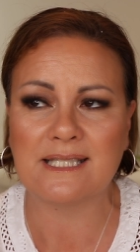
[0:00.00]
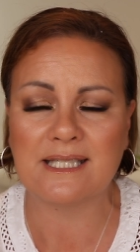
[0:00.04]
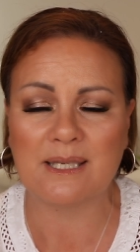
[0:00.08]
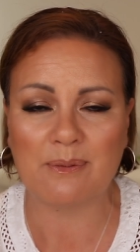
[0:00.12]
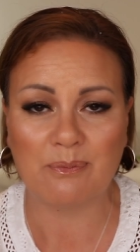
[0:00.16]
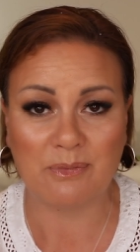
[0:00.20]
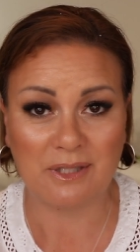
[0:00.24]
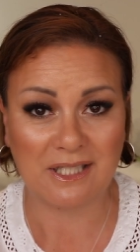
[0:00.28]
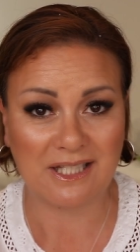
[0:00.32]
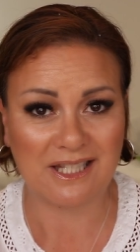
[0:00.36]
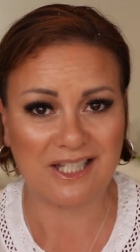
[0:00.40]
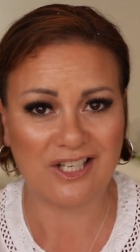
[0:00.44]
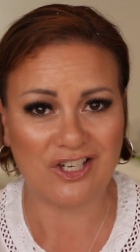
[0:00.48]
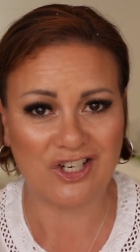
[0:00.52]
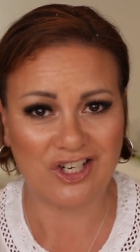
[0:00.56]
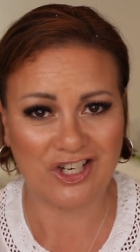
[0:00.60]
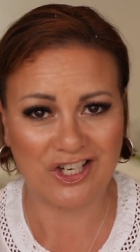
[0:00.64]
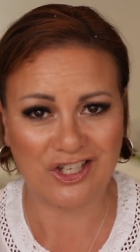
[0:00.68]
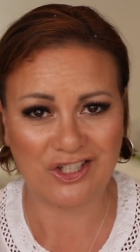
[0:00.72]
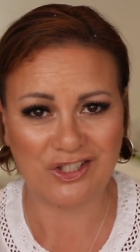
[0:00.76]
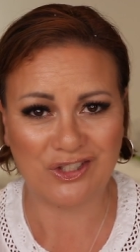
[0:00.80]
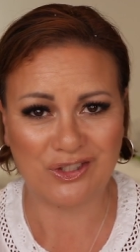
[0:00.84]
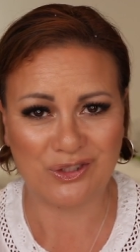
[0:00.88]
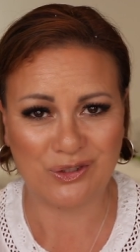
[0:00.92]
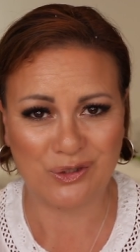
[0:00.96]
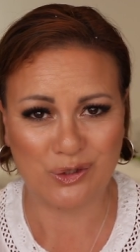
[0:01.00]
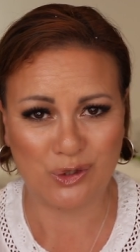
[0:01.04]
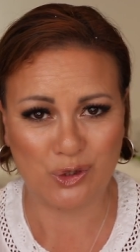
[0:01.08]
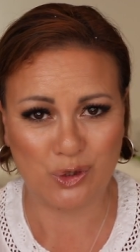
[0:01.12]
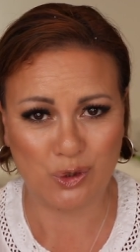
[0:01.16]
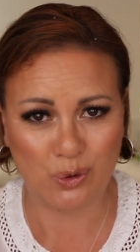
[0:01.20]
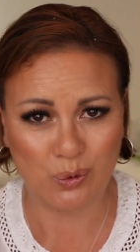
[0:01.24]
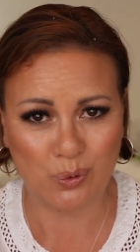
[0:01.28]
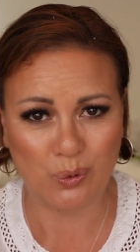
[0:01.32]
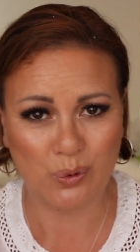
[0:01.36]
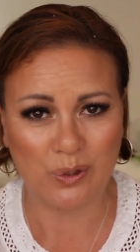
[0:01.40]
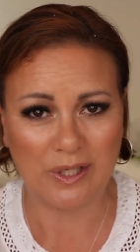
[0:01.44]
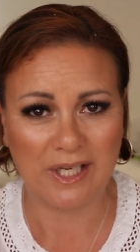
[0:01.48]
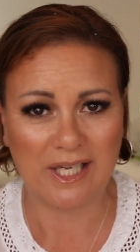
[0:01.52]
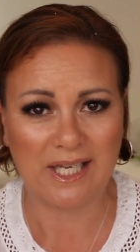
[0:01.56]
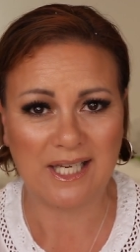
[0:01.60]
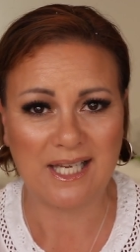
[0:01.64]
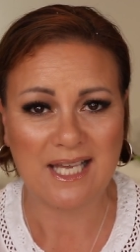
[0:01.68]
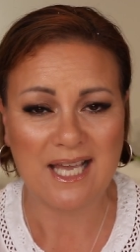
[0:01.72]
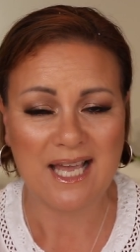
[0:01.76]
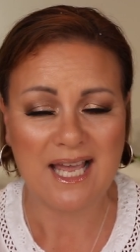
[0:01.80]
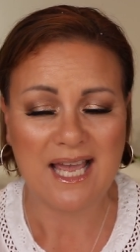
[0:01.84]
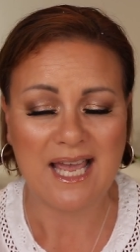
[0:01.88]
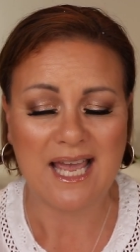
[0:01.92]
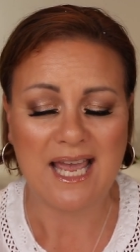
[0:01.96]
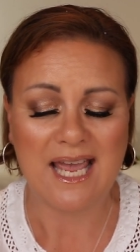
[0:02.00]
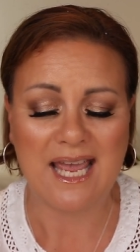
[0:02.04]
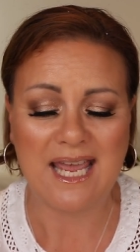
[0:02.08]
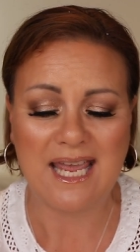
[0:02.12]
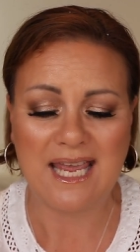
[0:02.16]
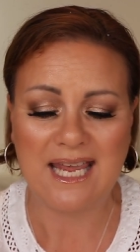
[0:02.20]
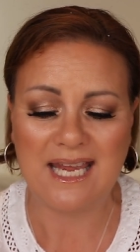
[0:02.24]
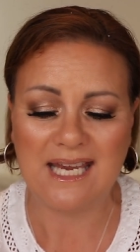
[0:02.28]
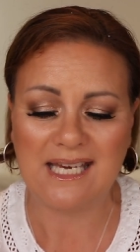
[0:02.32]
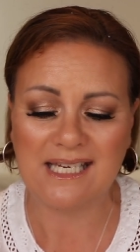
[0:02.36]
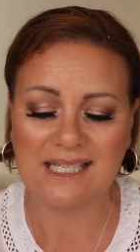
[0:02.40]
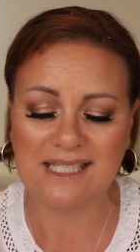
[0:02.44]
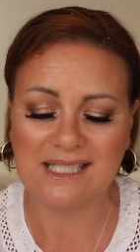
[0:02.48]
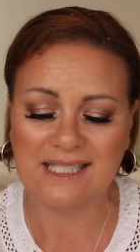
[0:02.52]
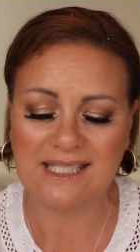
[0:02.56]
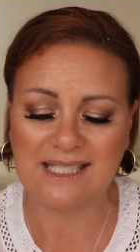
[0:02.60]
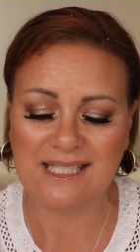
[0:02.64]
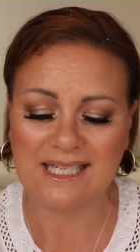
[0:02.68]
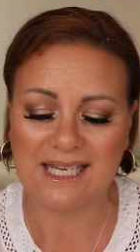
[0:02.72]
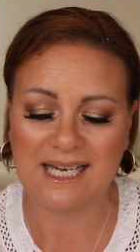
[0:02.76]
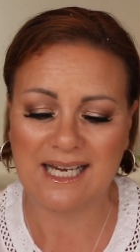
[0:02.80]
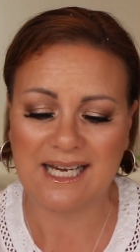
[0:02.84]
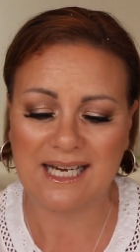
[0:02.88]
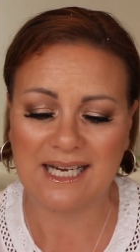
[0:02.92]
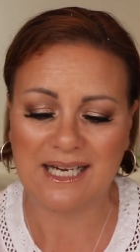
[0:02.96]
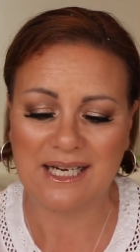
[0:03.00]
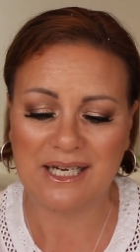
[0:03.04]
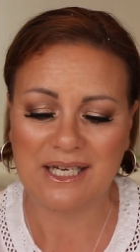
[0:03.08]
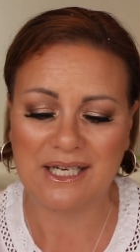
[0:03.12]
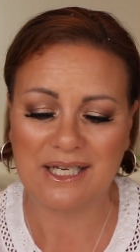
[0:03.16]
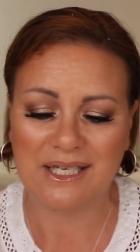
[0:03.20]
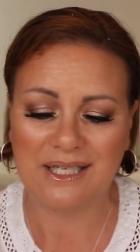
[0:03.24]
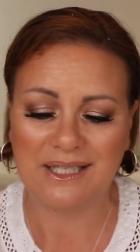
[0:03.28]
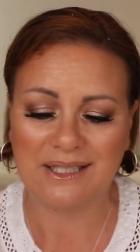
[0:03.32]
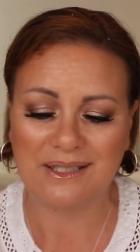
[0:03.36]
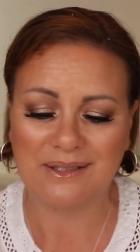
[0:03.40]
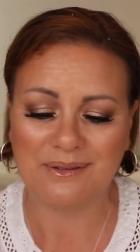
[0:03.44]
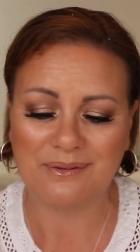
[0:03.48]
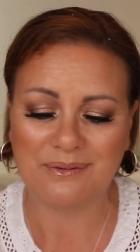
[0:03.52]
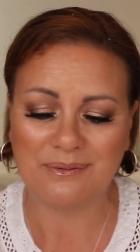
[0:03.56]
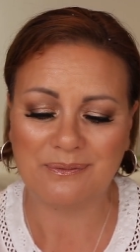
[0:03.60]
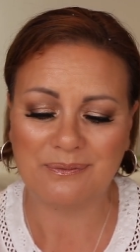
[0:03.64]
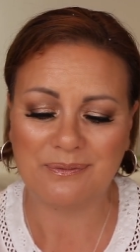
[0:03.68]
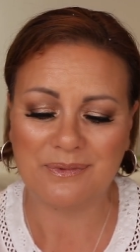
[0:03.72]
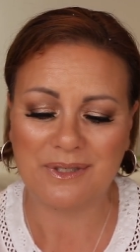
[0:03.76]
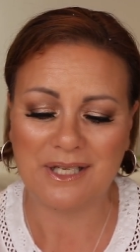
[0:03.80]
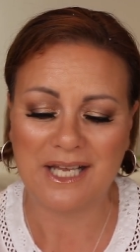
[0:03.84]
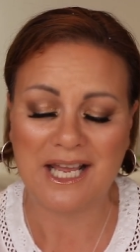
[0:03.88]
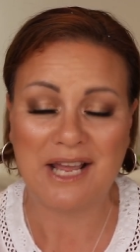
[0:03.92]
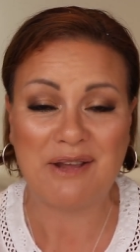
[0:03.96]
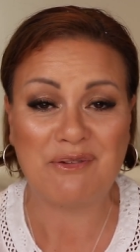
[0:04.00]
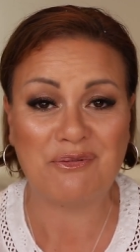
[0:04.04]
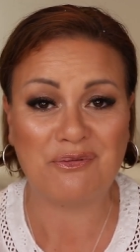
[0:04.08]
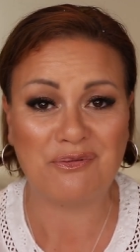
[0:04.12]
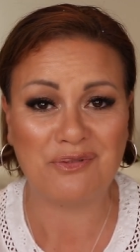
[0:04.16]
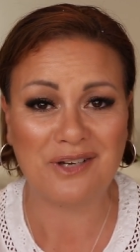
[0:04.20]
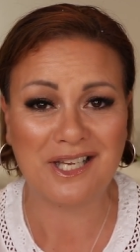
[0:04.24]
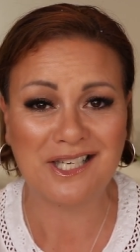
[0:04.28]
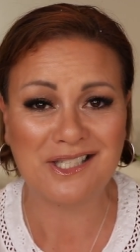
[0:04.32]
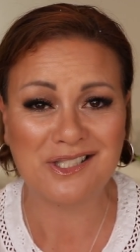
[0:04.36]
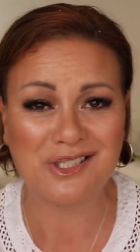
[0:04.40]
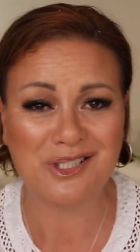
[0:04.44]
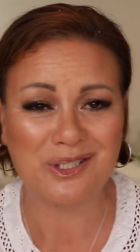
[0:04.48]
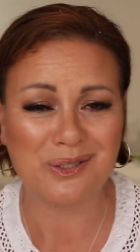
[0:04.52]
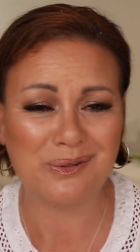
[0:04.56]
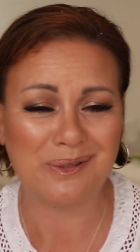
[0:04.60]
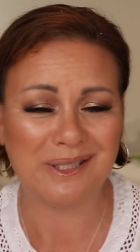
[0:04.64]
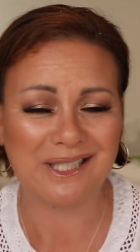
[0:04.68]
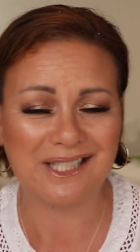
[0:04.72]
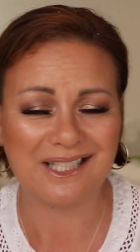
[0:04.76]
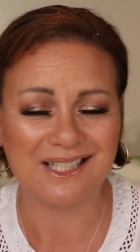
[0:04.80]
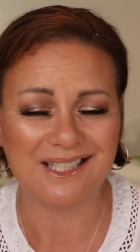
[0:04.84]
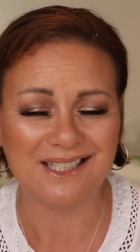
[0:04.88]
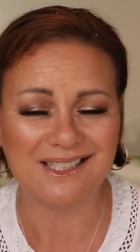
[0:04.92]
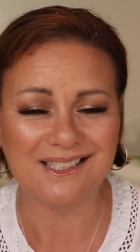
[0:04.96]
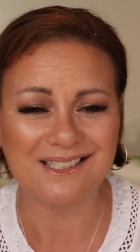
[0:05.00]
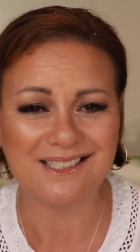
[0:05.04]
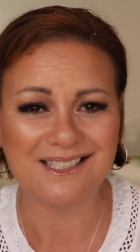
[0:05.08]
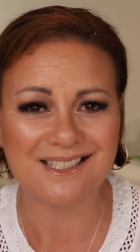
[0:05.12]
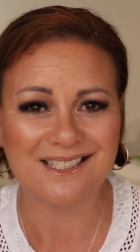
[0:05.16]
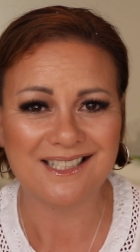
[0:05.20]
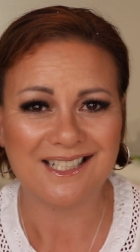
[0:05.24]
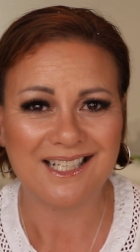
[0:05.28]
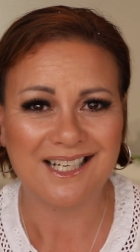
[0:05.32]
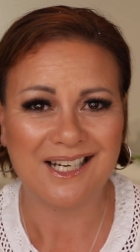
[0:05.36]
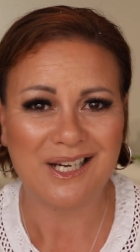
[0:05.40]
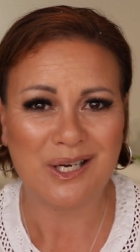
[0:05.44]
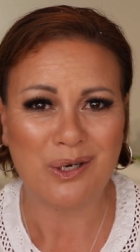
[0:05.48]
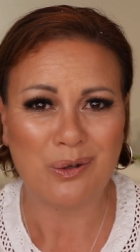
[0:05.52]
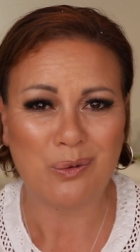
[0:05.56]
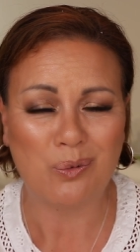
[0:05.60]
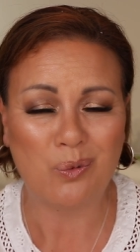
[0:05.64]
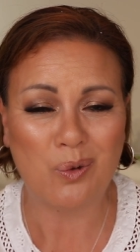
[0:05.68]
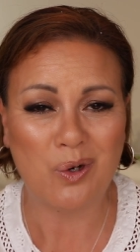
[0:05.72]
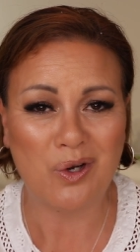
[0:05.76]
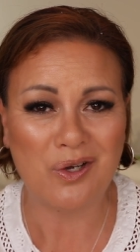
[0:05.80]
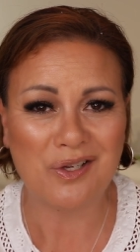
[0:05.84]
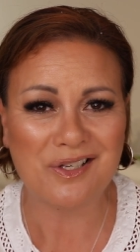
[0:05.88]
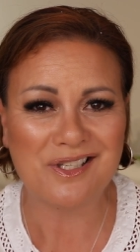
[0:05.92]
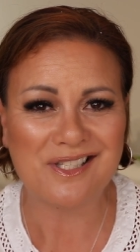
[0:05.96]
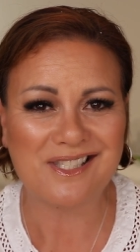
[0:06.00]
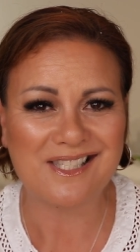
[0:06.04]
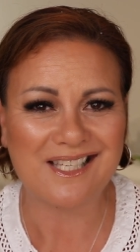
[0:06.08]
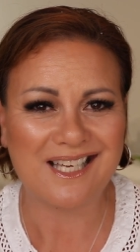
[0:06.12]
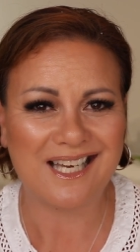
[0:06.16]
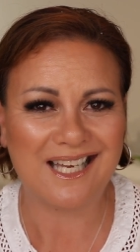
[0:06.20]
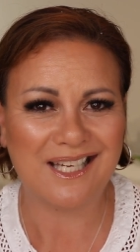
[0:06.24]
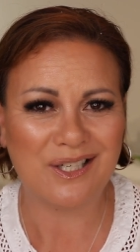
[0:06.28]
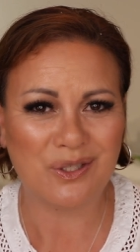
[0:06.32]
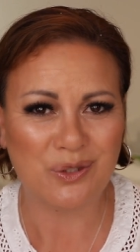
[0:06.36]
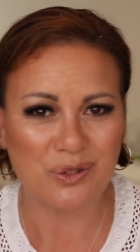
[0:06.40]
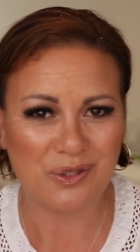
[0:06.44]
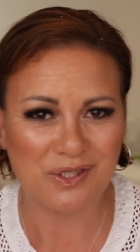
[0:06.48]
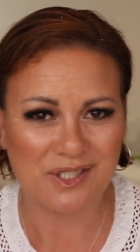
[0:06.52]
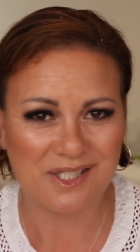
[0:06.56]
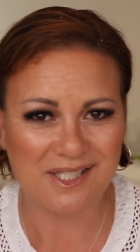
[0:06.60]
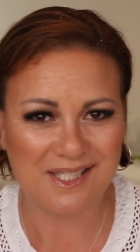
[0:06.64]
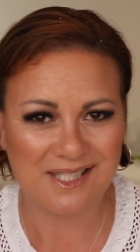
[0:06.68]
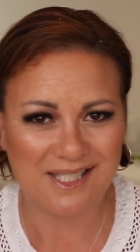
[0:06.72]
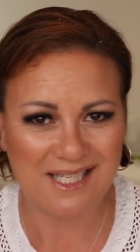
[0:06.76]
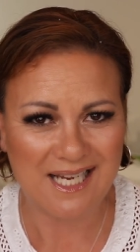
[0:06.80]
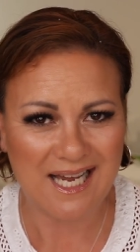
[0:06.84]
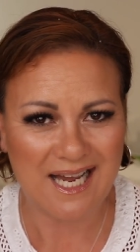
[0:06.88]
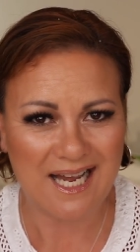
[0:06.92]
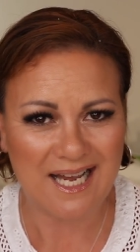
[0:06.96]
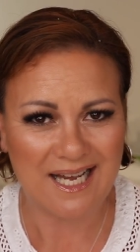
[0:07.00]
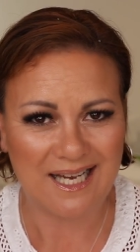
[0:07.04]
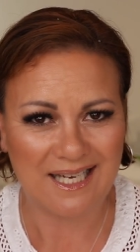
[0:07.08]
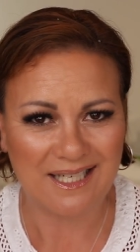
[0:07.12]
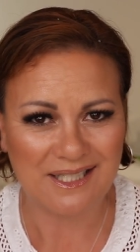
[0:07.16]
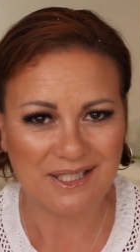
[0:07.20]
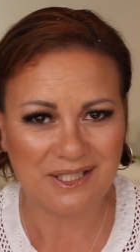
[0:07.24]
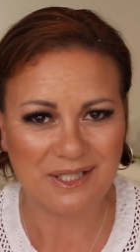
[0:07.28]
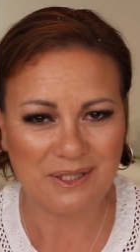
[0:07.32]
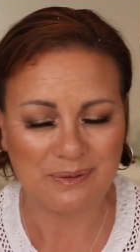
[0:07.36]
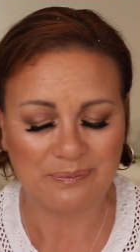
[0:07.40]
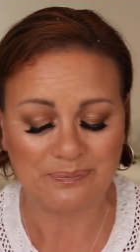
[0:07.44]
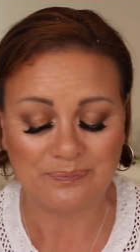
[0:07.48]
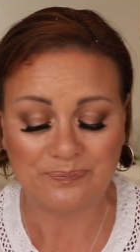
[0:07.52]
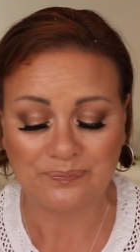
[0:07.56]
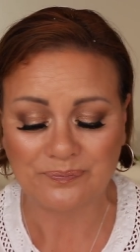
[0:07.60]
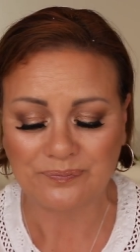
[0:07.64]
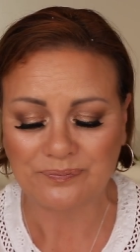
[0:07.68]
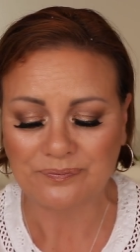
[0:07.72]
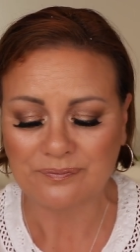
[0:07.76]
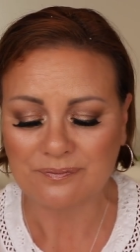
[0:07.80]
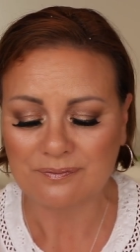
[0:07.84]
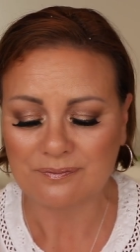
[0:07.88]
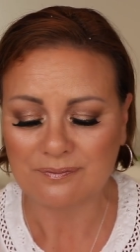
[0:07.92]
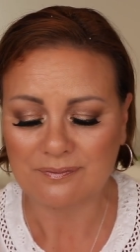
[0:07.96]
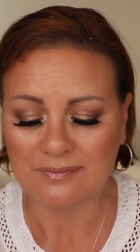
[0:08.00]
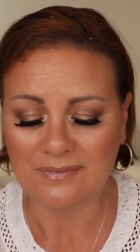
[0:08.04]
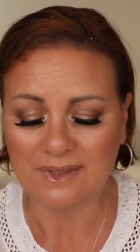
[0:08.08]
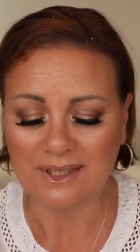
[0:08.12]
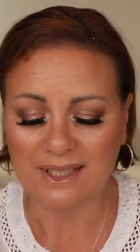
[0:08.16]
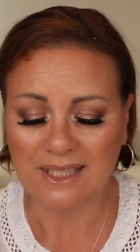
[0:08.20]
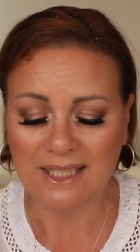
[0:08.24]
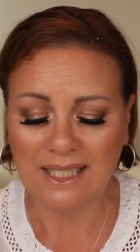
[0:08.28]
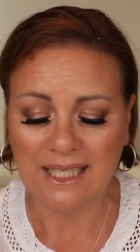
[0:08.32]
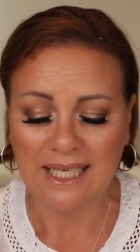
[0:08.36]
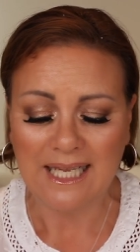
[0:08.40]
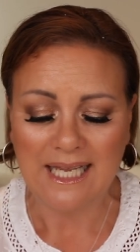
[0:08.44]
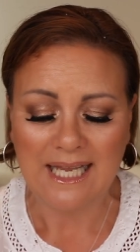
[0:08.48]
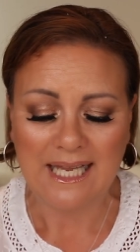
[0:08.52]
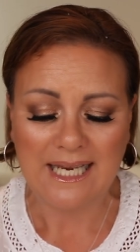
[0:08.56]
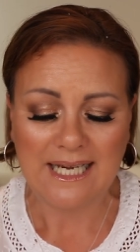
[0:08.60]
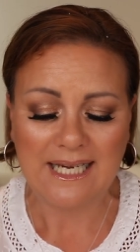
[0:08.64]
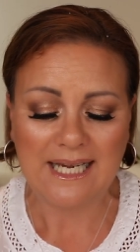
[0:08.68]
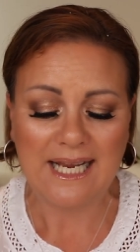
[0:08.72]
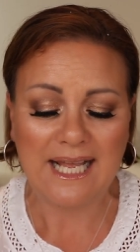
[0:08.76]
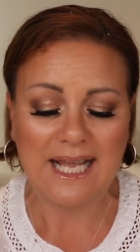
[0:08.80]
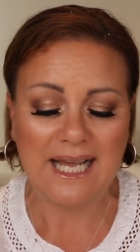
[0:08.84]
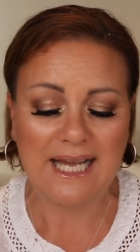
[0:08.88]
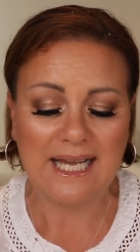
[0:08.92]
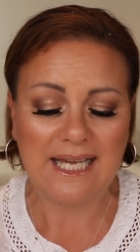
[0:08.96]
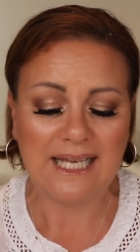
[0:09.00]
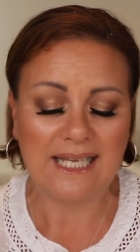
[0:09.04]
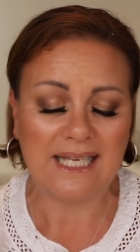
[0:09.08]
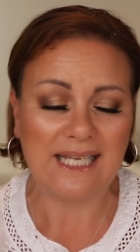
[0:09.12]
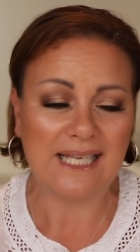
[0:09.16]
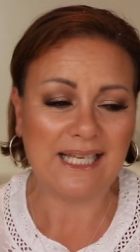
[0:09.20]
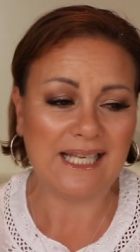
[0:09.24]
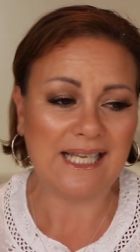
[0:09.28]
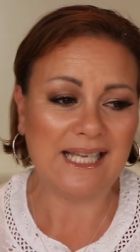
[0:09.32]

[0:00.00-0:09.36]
something that I could enjoy and have fun doing it was a good start. Now